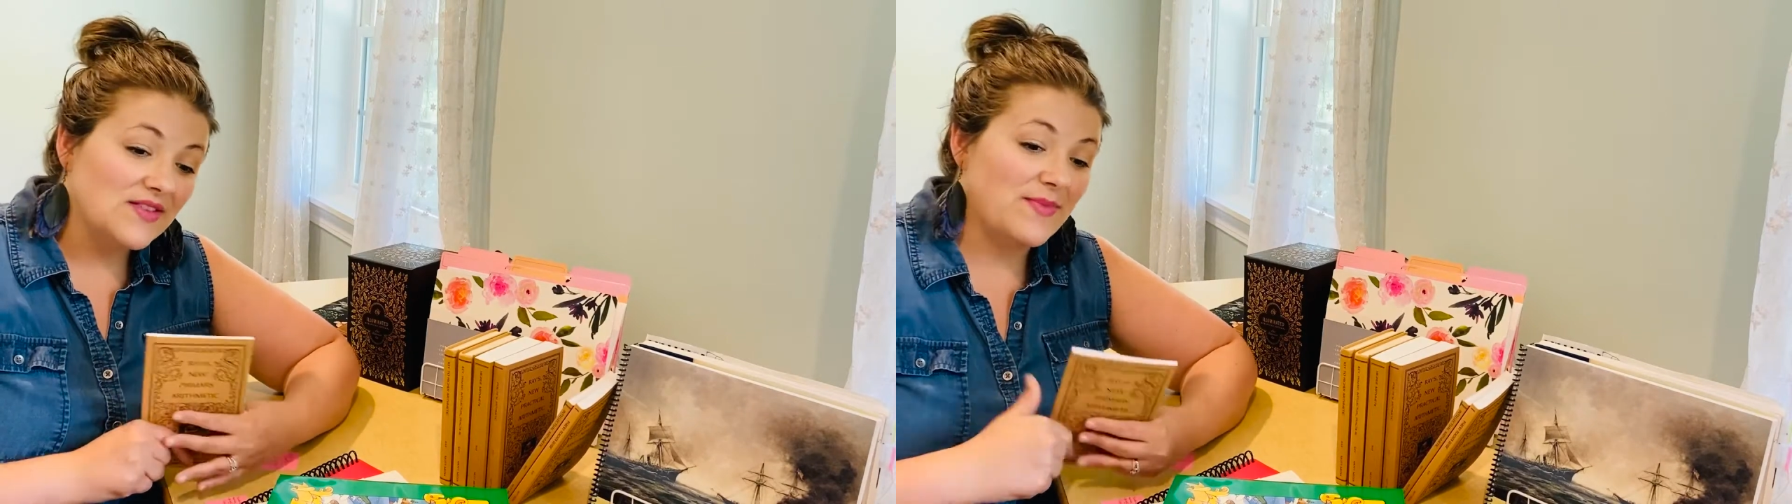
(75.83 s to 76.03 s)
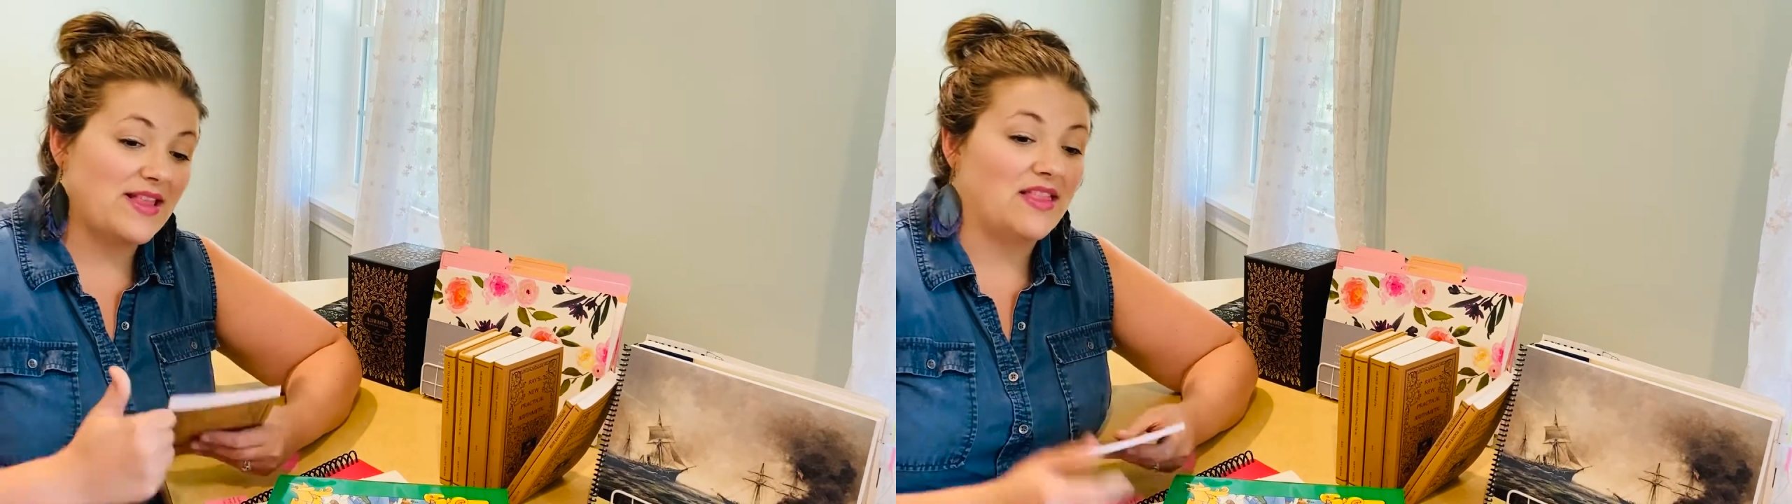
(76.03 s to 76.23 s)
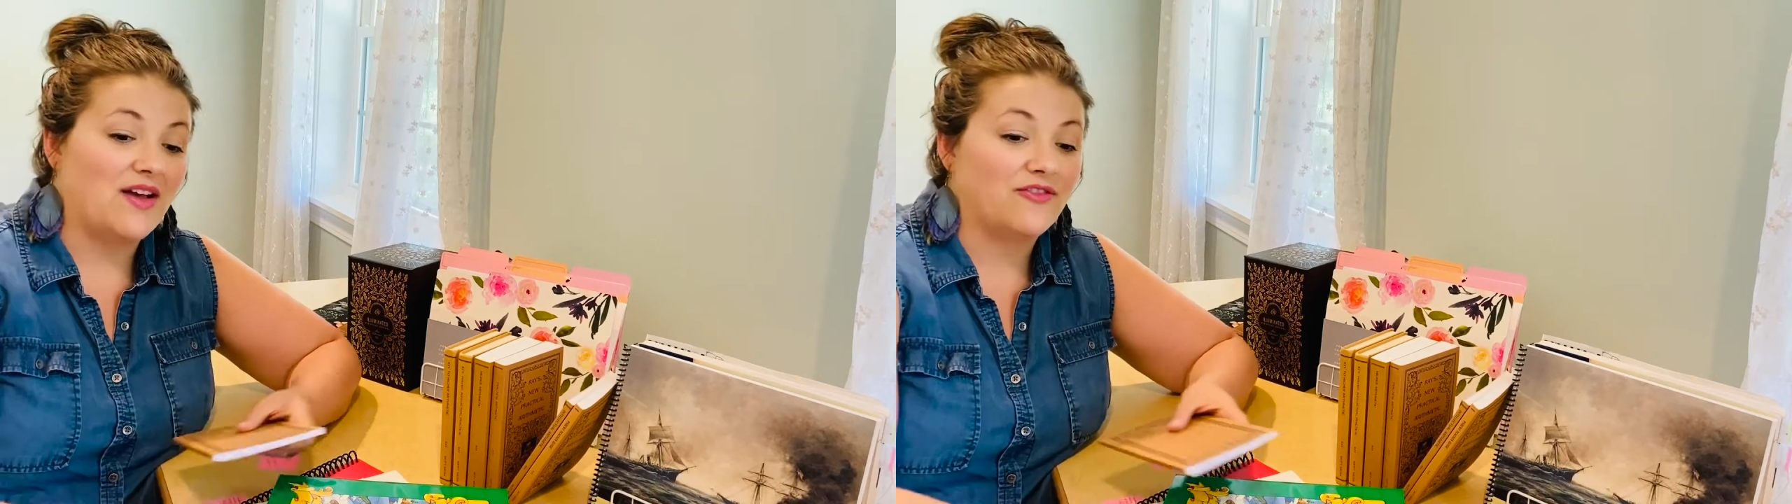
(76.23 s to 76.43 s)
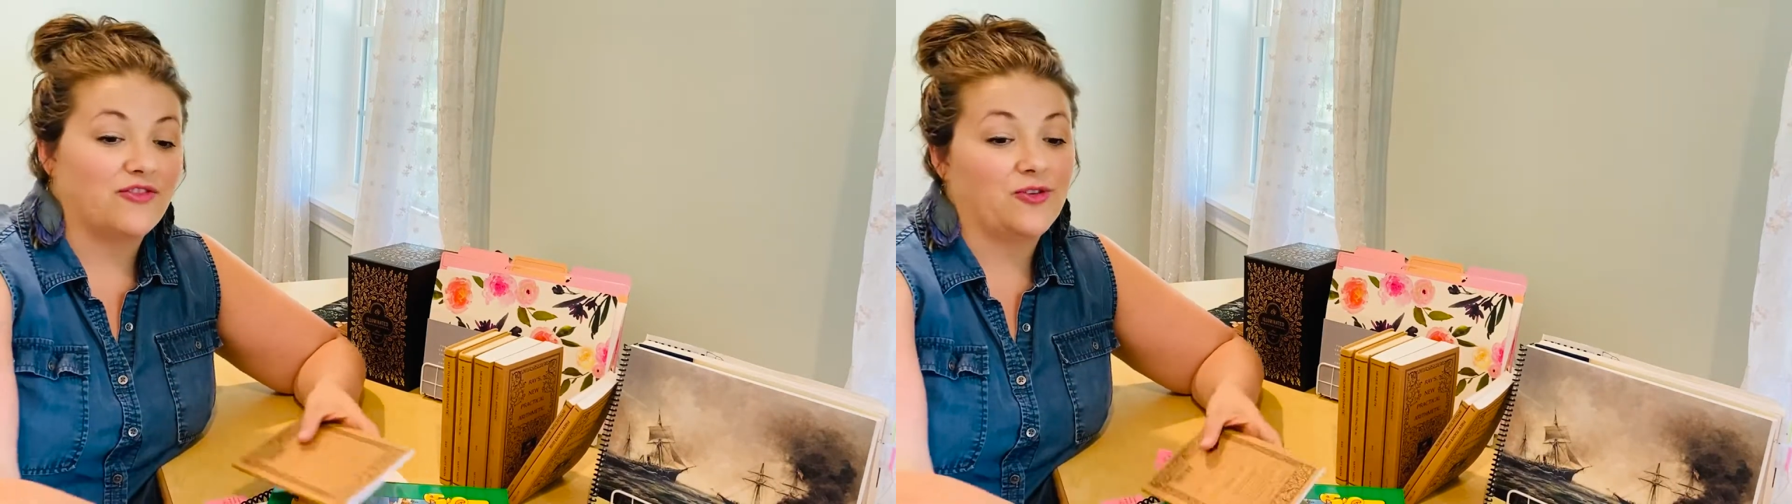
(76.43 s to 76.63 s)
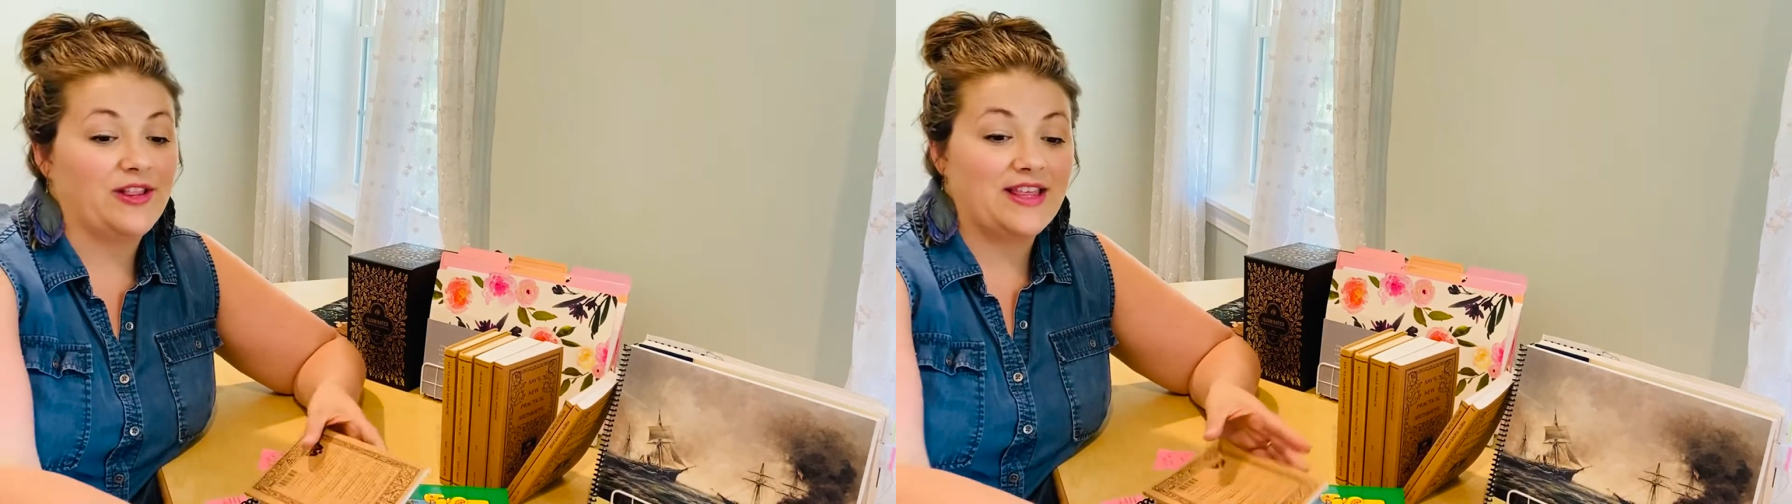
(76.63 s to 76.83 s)
of my love
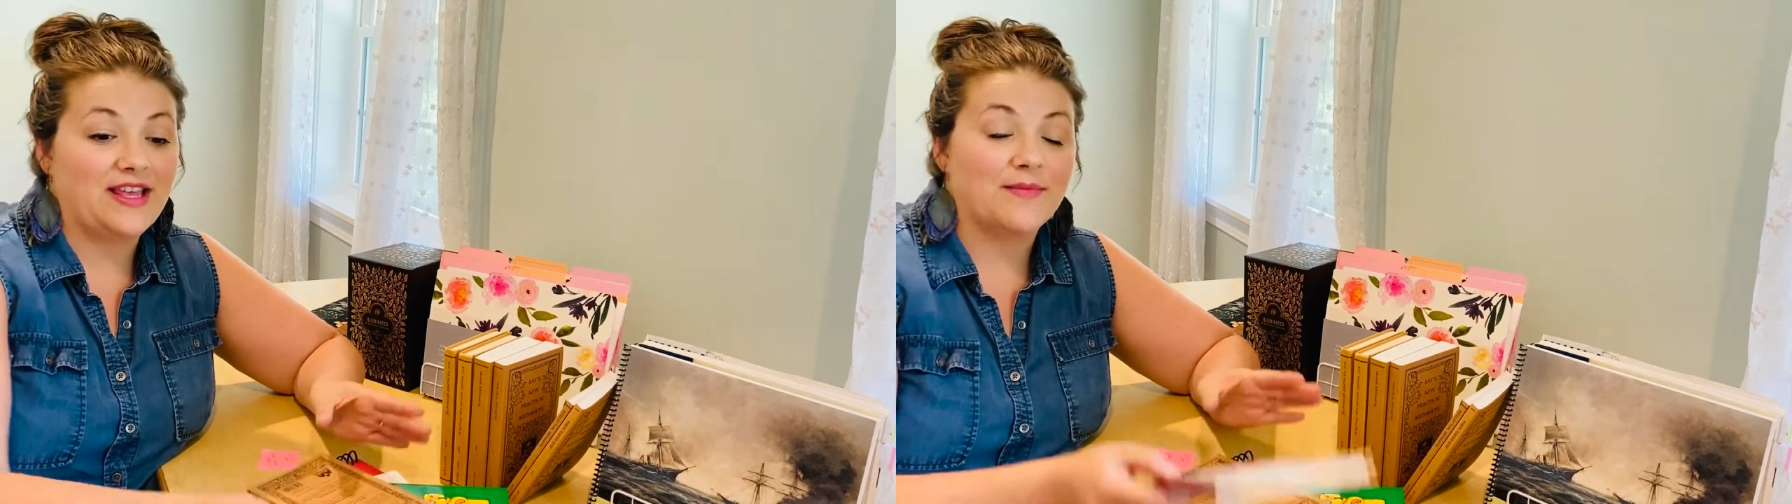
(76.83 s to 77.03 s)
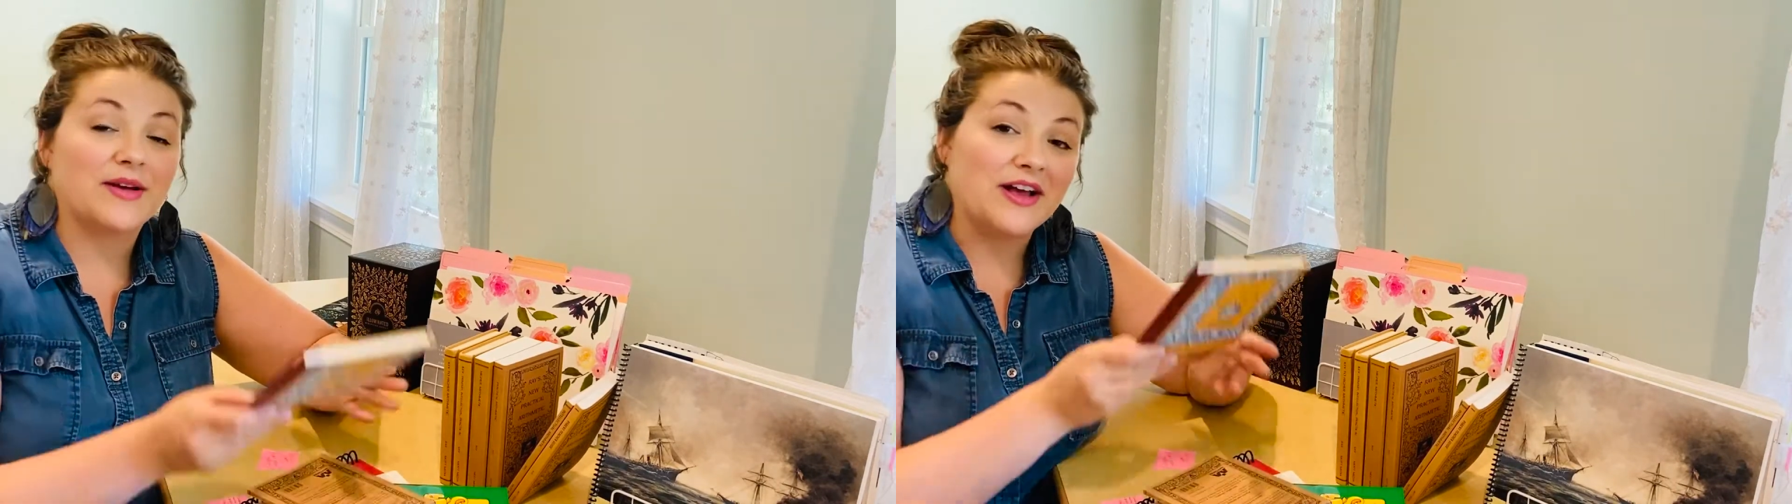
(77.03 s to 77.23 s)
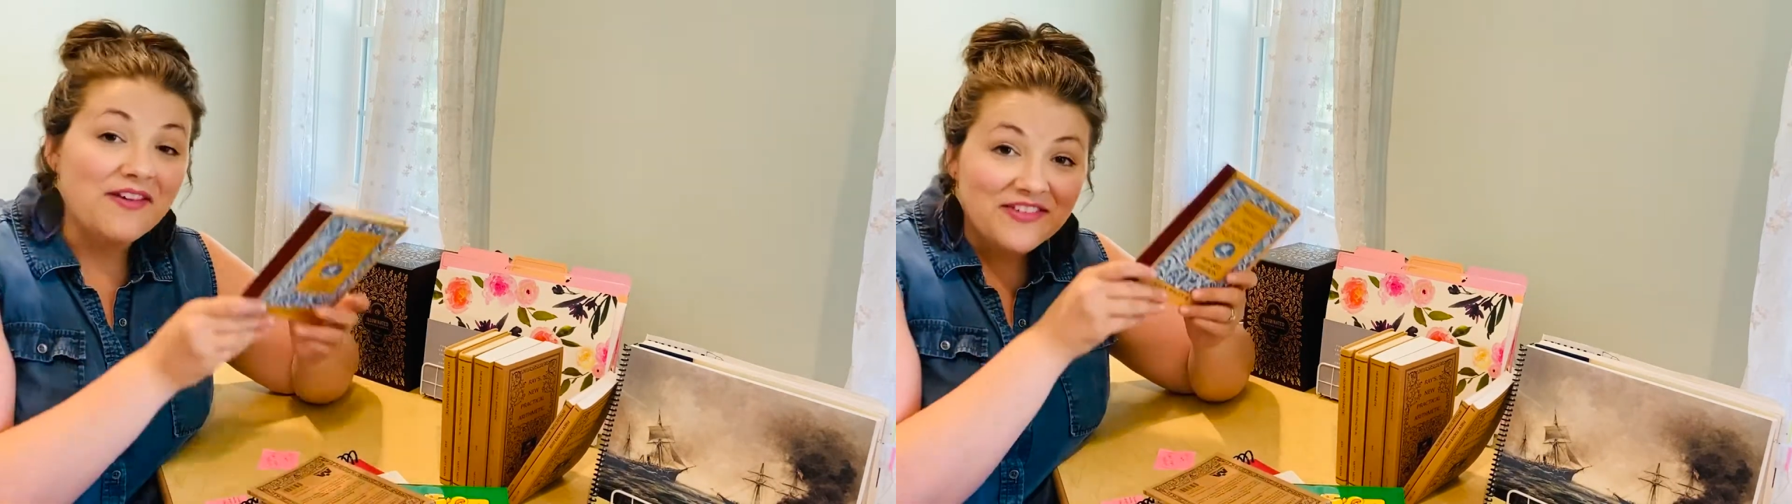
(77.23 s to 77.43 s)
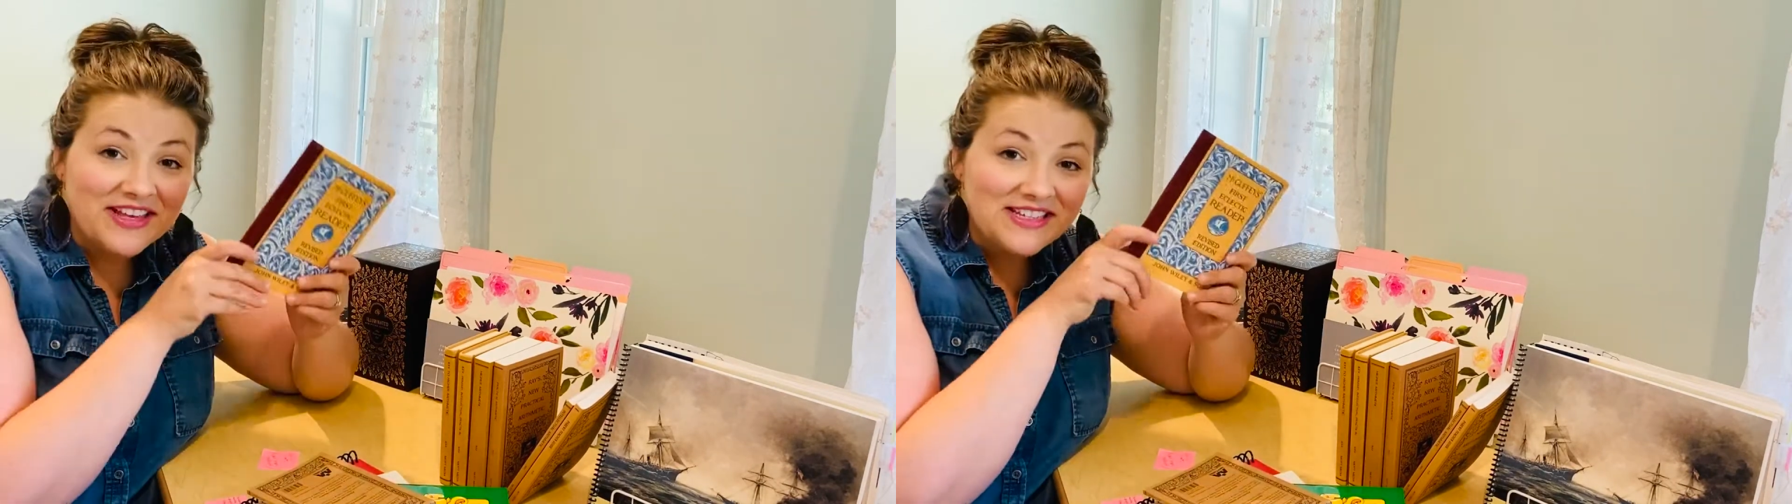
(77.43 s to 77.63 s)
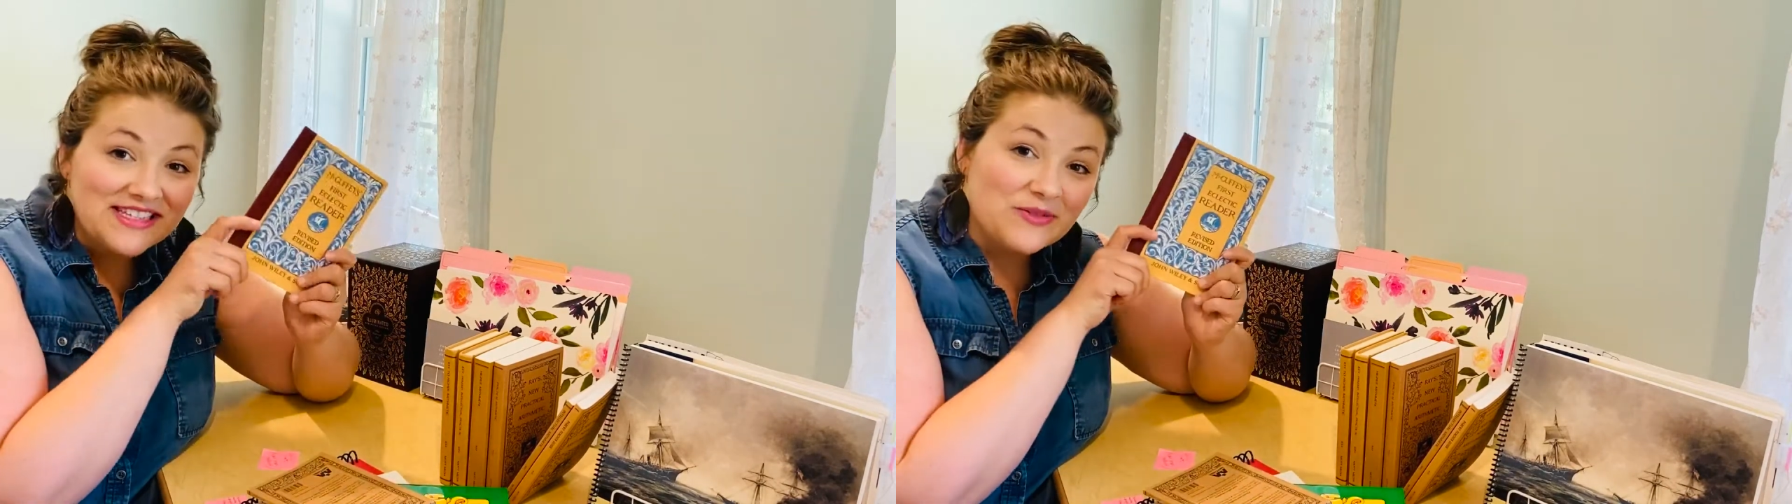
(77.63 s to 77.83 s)
for the
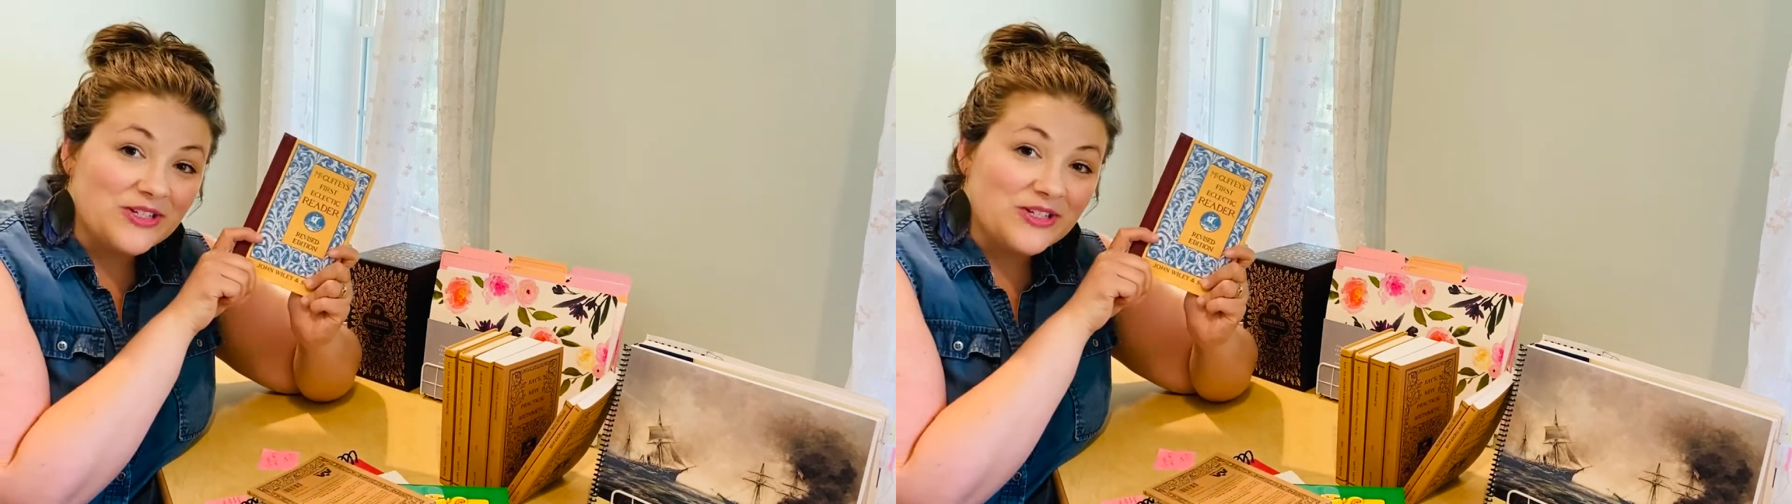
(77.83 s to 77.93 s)
McGuffeys,